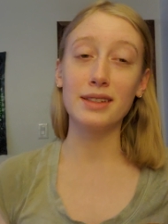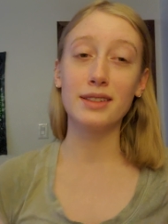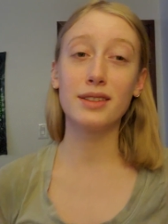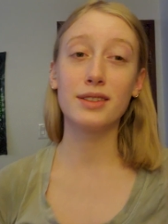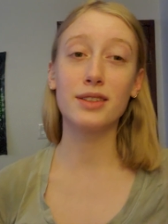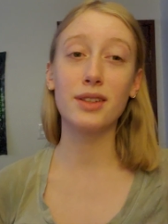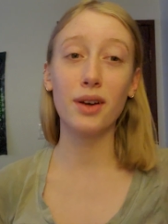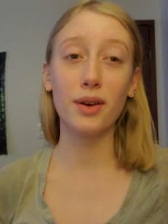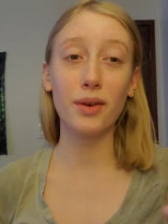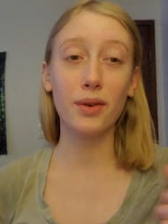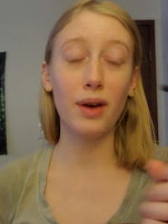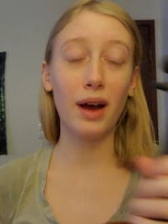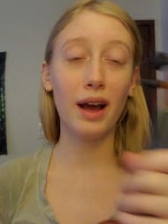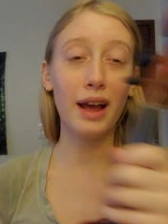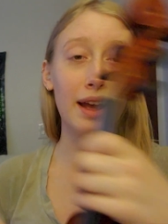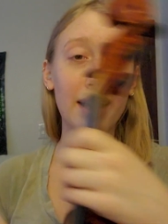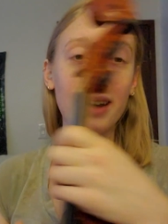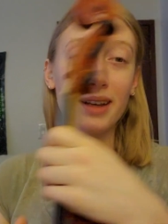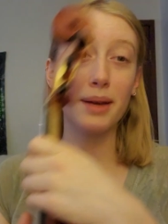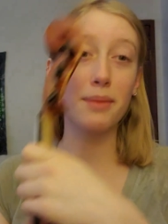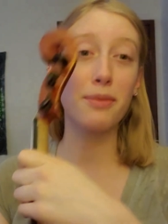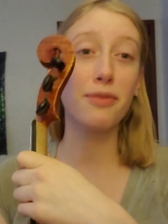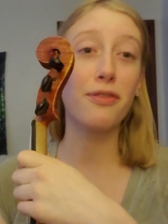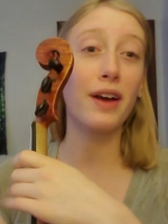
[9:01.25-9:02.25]
so I
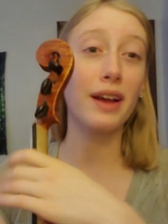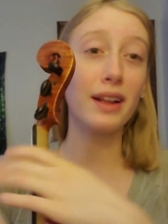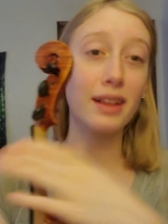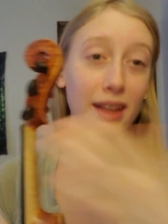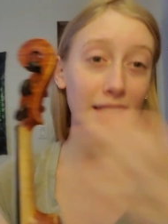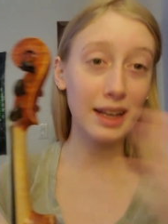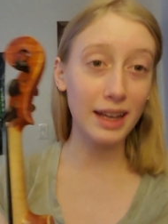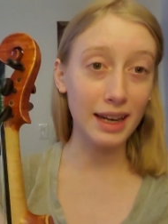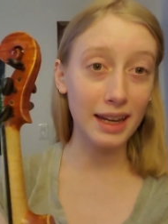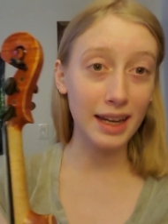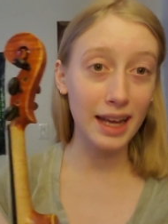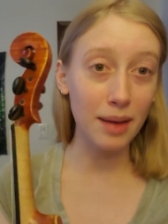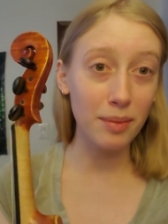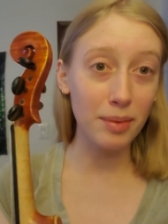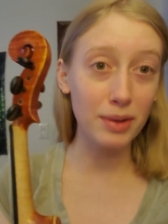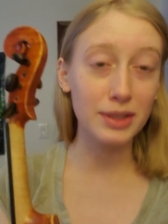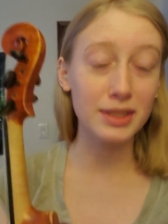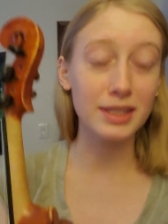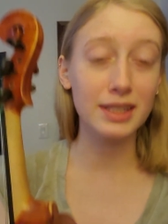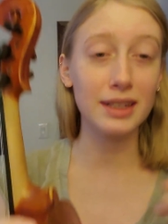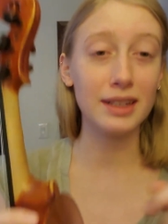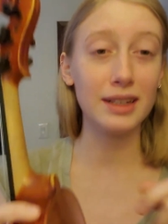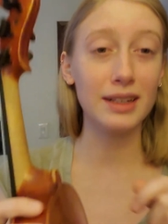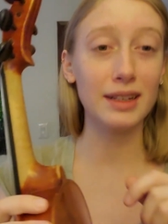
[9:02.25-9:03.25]
end up finally being able
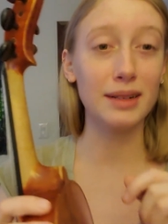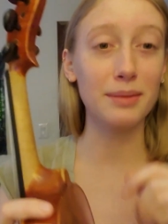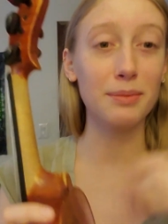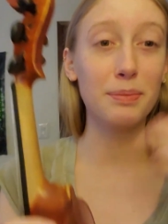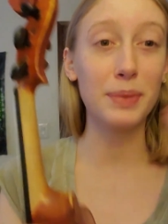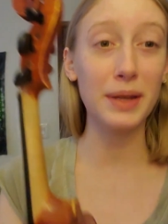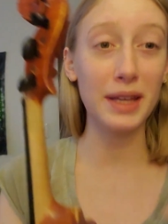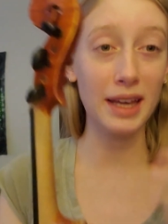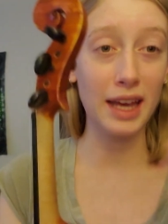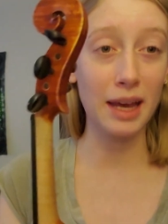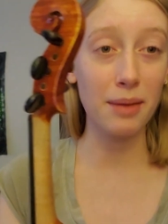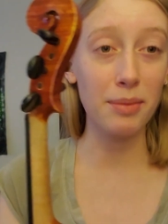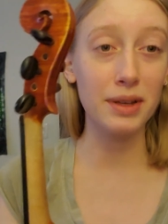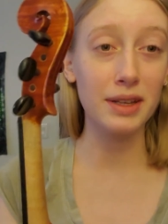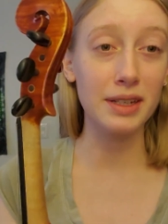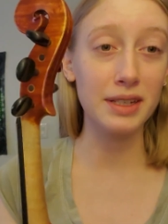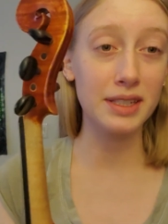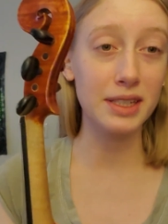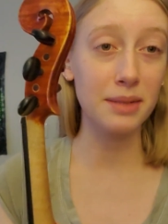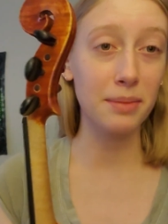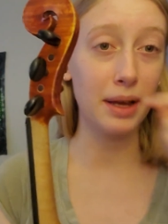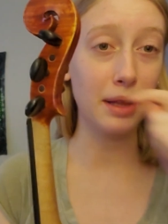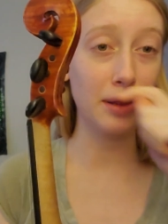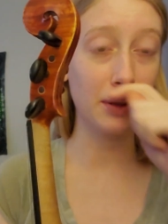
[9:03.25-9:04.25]
to
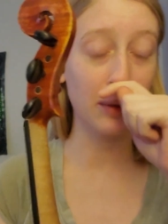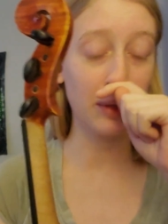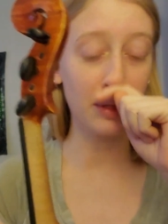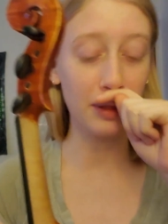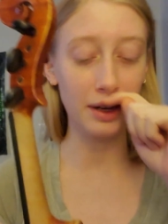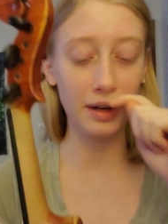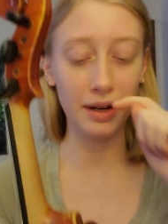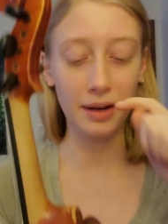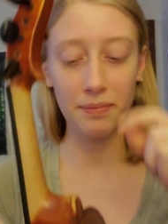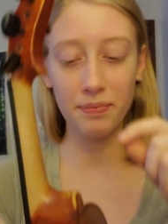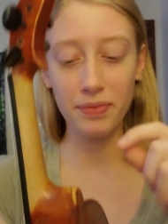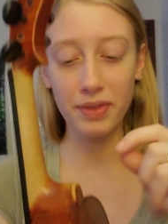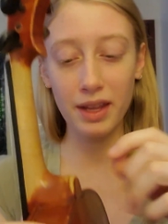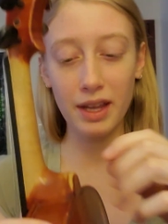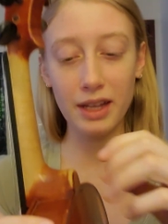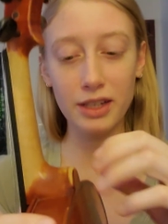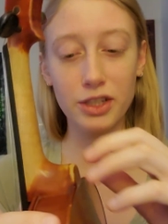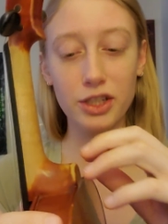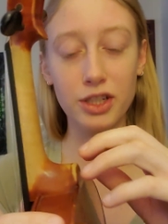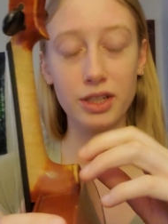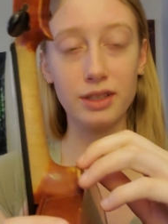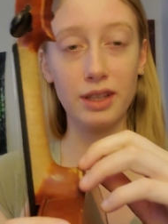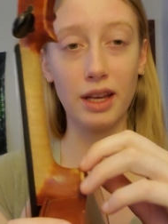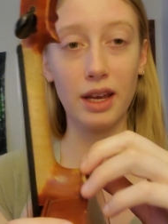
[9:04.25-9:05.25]
see my luthier, and
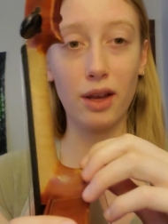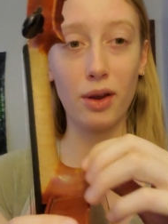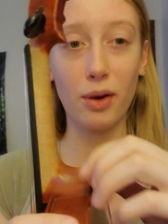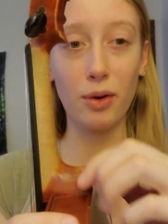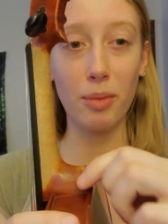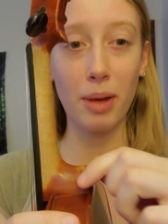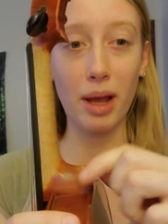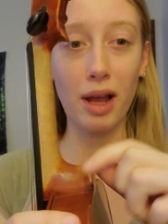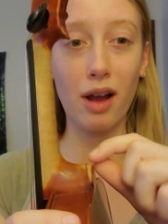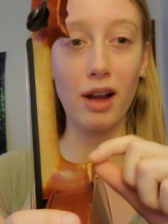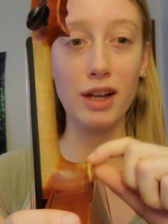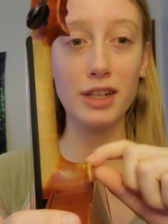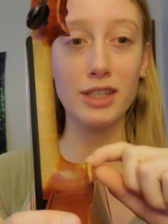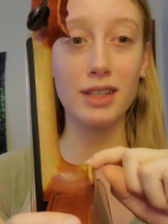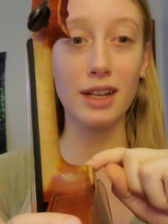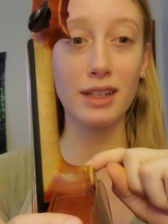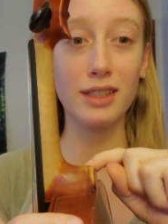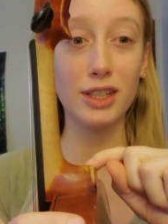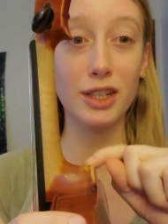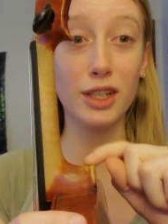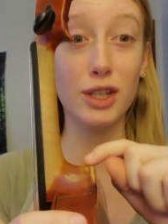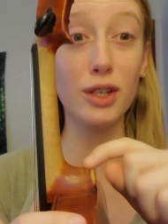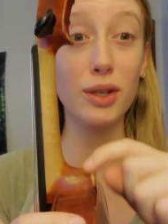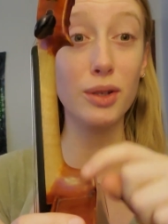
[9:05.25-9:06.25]
she's like, oh my gosh,
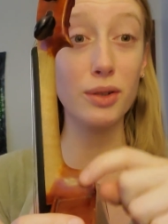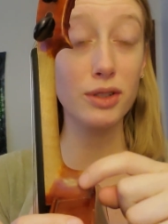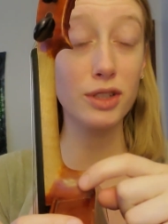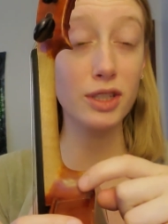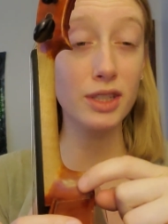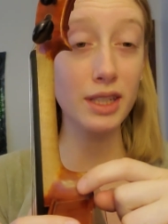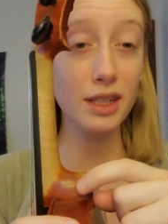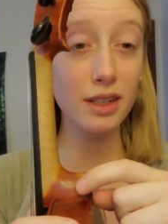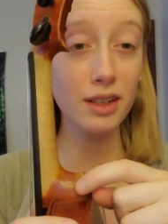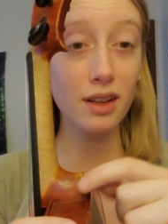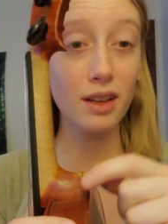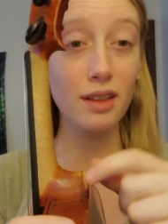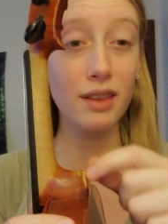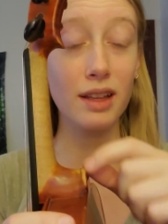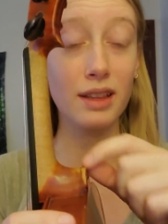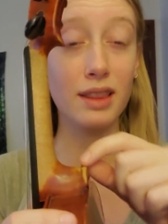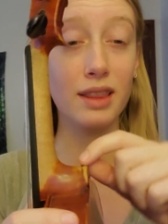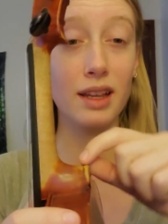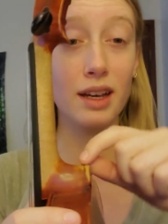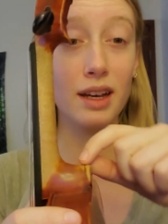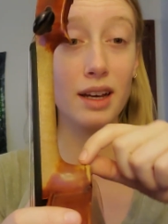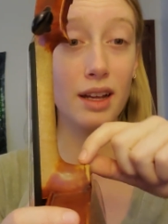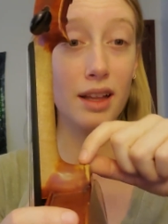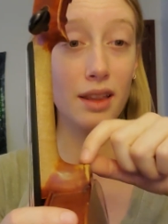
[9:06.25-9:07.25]
that's a huge deal that
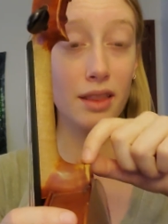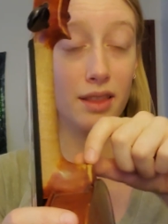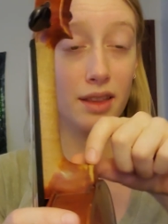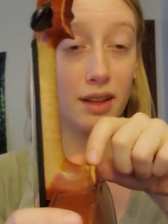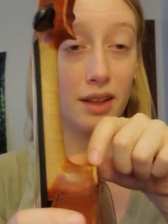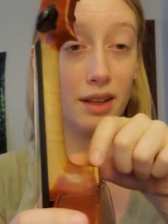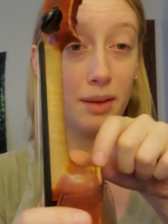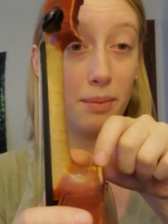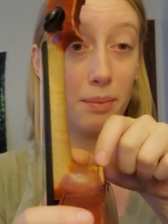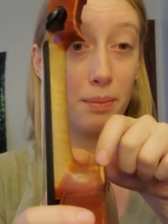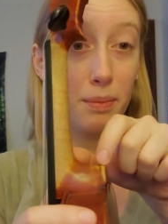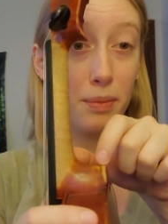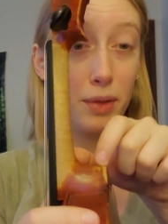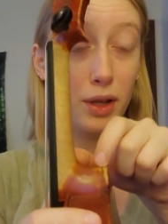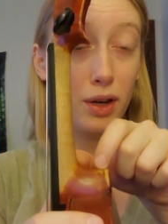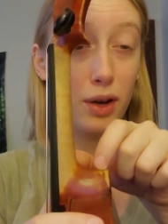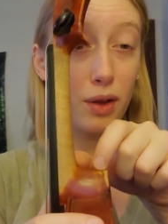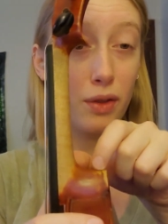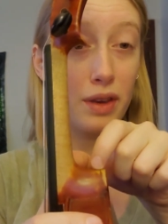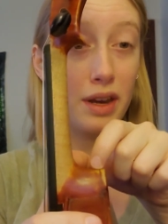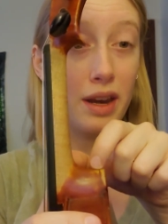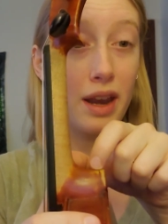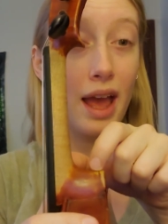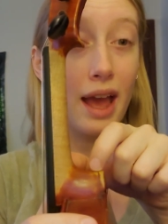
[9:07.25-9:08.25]

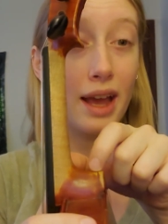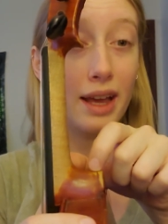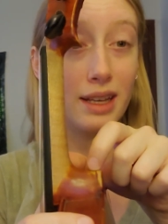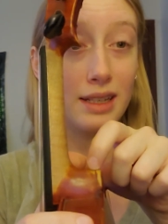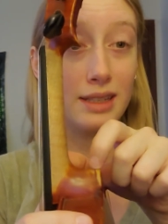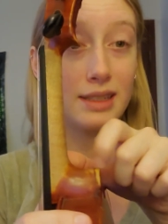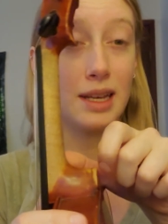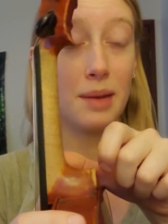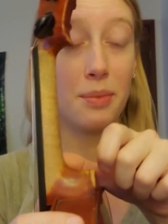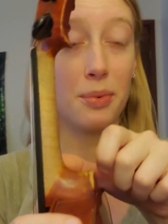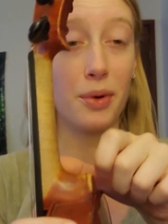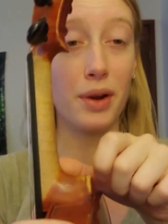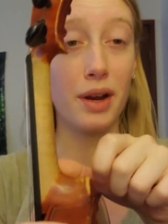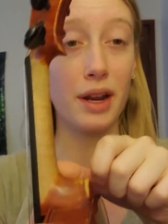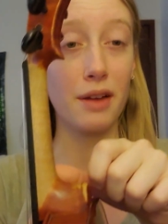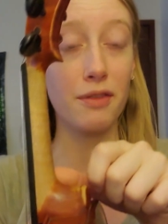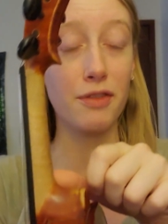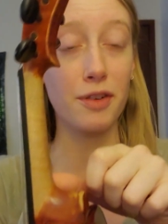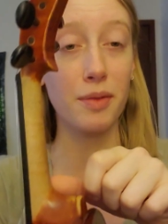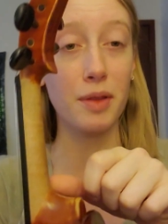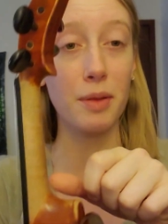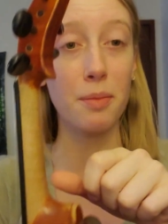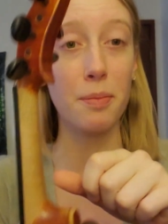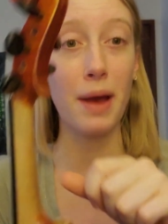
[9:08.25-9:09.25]
the neck is separating
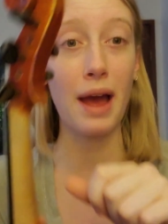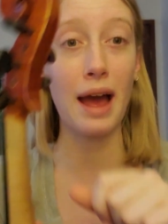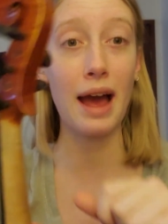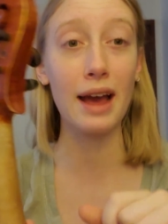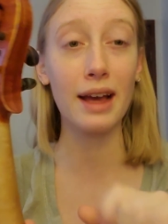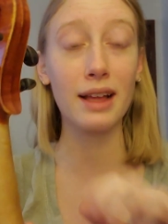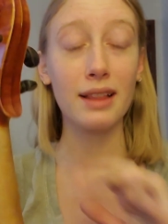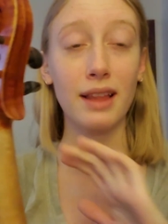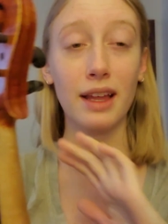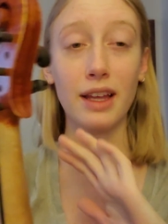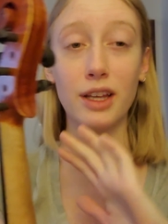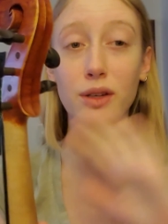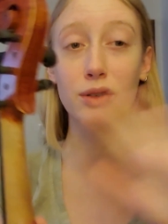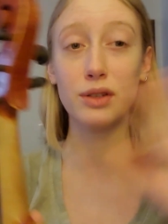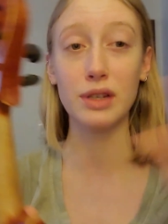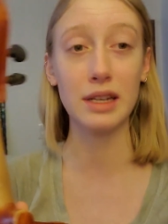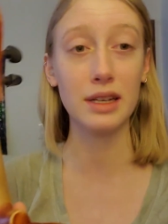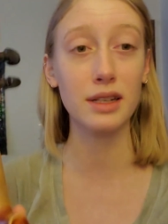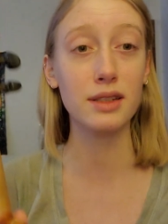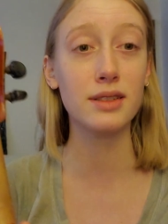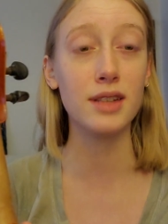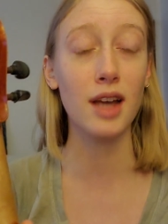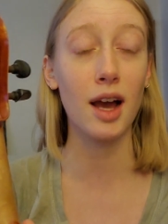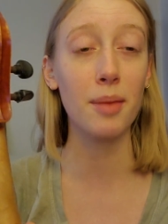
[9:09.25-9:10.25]
from the back, like you need
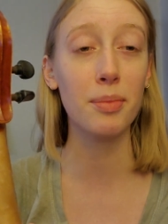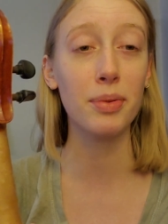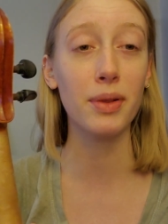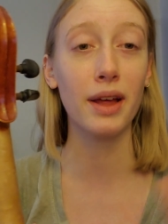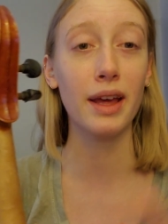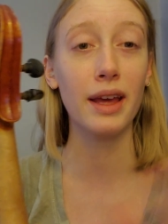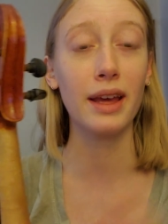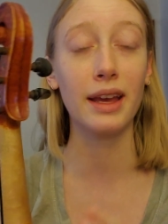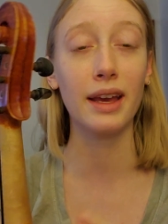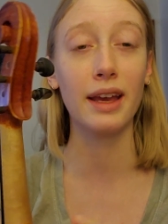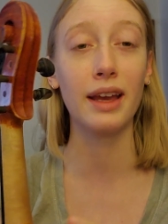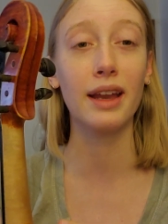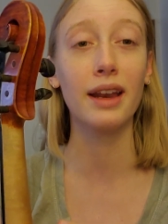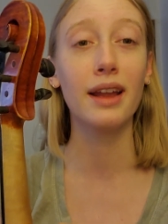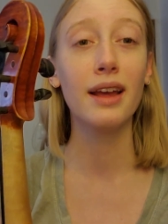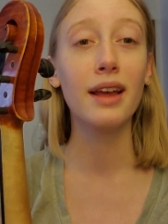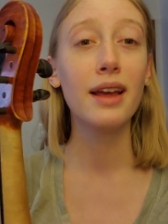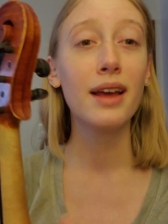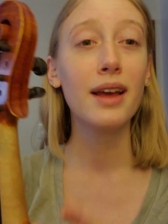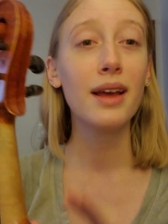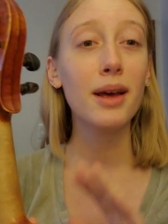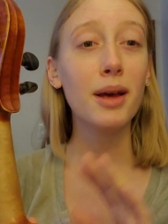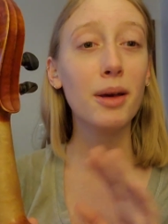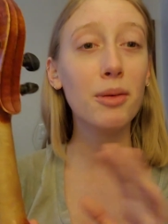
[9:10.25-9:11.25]
to stop playing it
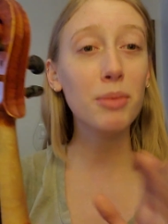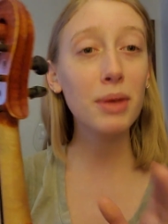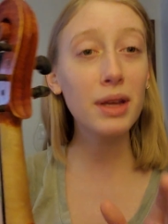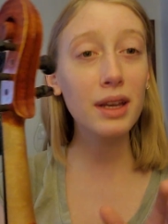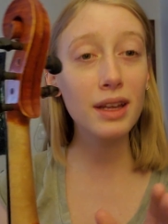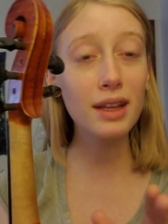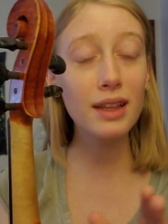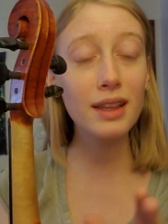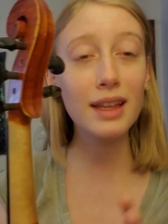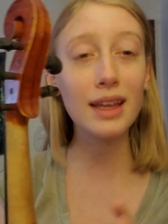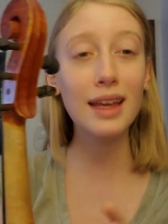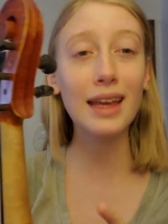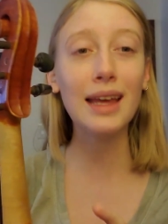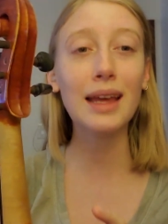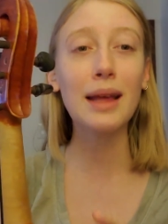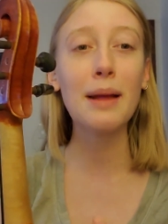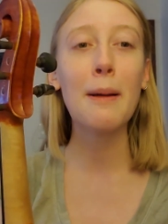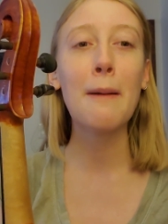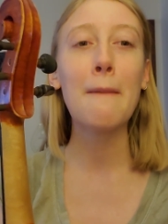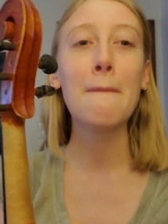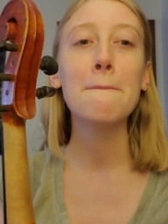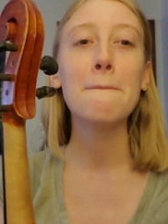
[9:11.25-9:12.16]
immediately.